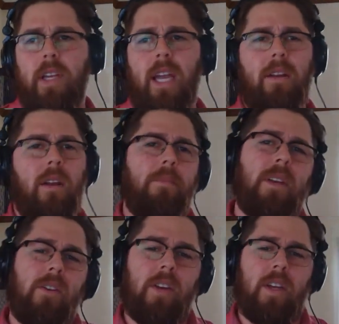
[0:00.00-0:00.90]
And I
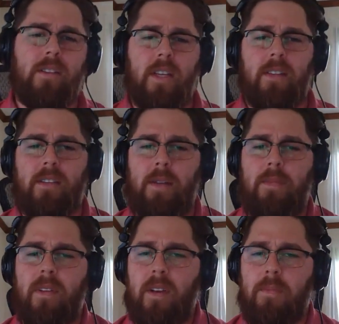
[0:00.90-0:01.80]
mean, you can say the same
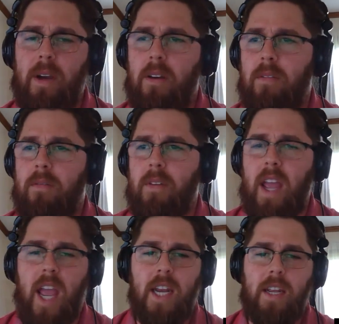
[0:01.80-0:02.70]
thing about
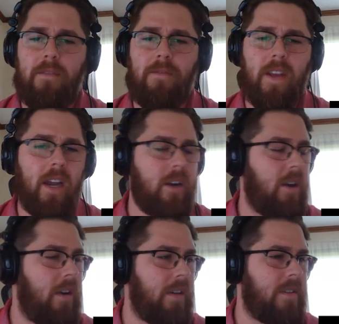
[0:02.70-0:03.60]
any fiat
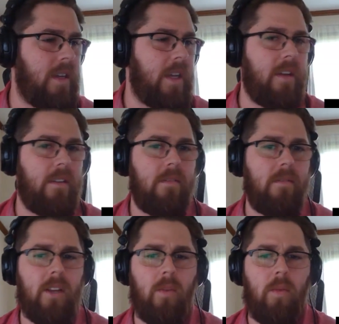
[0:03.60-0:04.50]
currency
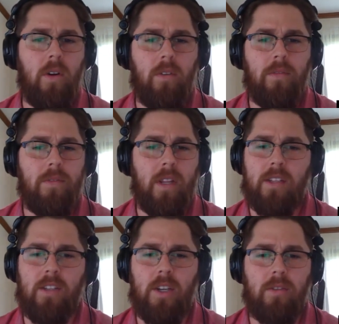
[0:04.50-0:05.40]
in the world.
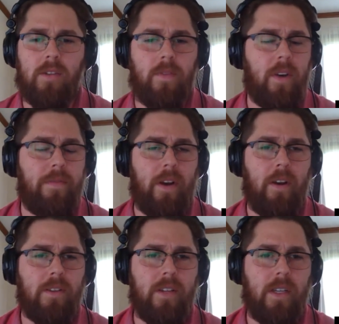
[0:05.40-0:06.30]
It's used for
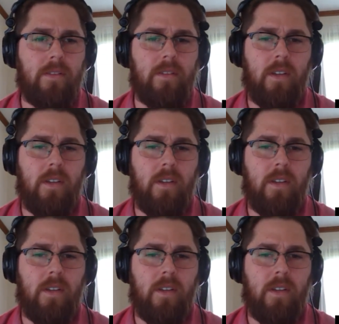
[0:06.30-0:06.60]
nefarious things.